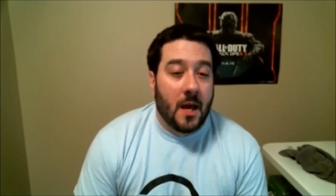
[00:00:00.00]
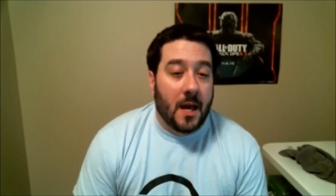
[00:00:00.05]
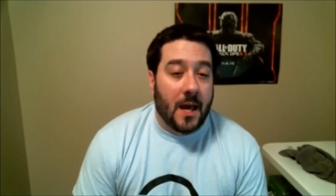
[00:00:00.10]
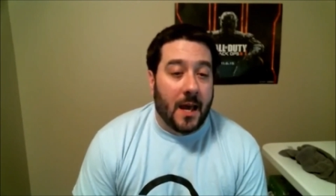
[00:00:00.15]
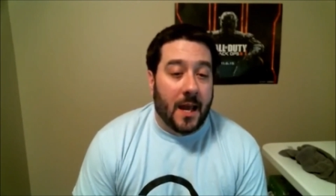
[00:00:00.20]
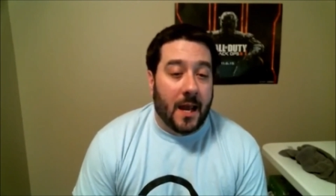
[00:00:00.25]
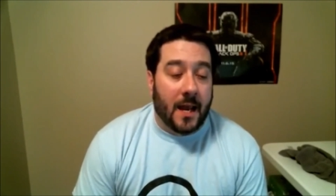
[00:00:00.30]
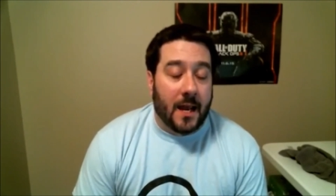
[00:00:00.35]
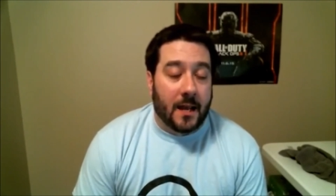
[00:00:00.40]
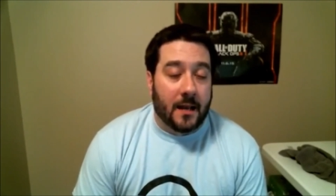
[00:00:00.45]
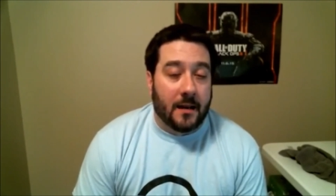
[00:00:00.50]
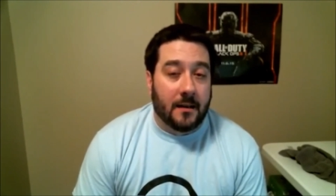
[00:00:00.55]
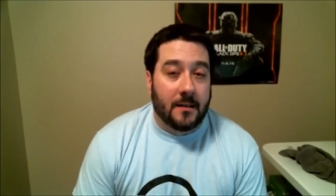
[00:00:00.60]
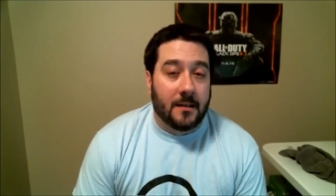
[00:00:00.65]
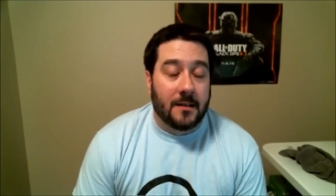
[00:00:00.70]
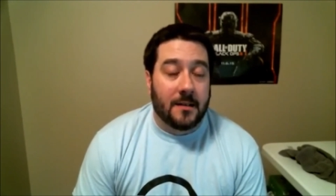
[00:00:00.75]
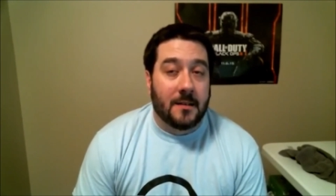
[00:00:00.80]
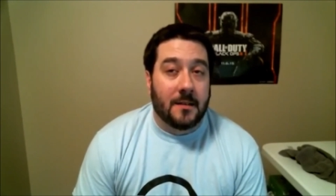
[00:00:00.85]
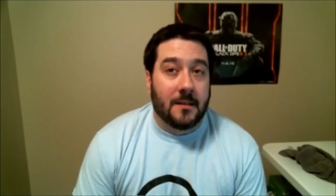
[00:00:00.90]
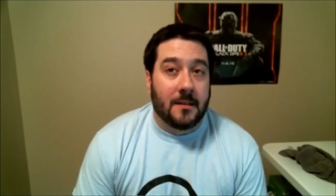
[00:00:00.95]

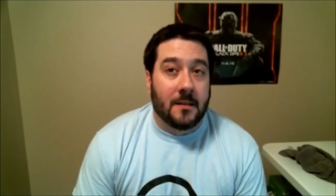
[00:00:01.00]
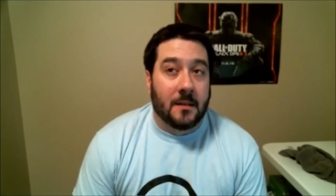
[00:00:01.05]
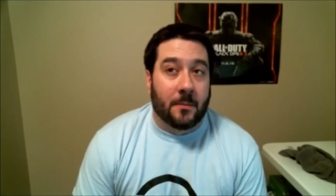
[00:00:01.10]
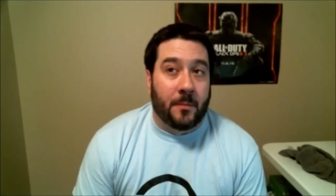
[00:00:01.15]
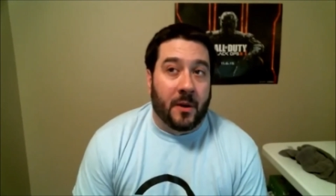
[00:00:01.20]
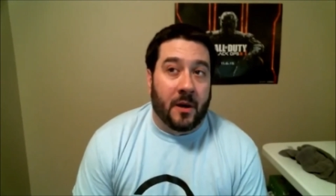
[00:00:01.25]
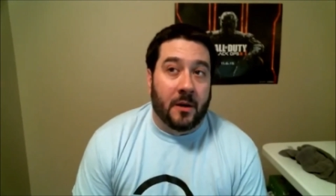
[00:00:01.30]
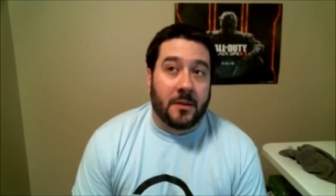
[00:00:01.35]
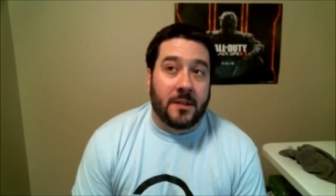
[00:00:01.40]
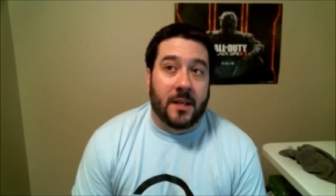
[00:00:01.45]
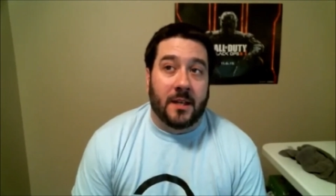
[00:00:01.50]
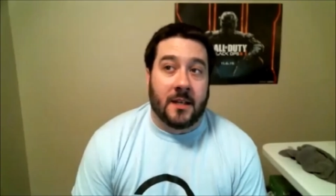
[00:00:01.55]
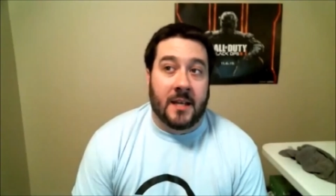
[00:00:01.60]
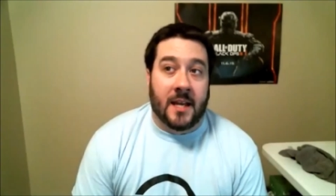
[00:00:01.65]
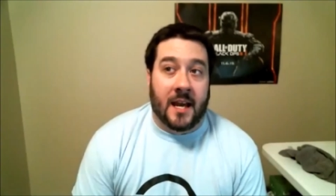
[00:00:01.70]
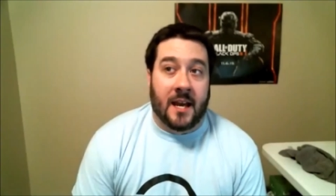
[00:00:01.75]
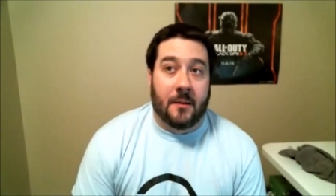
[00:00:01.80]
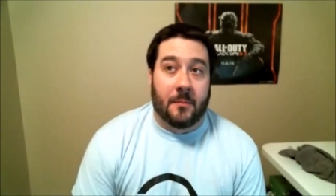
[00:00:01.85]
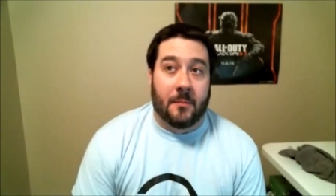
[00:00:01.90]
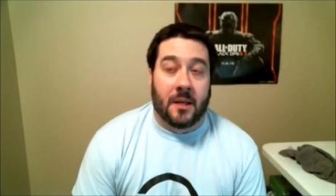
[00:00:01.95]
And the part that
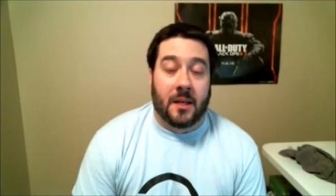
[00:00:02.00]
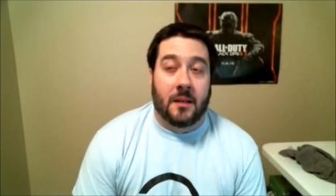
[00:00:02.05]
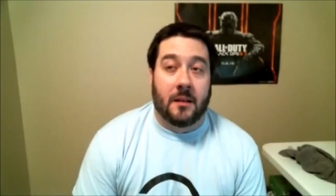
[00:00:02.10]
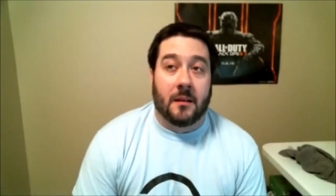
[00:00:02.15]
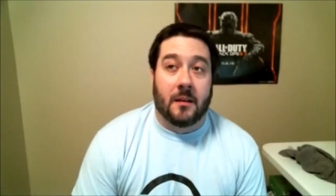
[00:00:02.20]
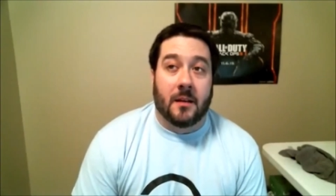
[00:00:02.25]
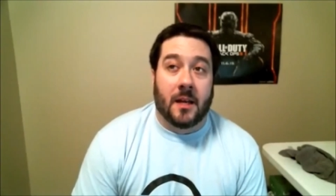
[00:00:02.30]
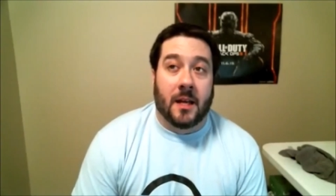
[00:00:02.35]
got me,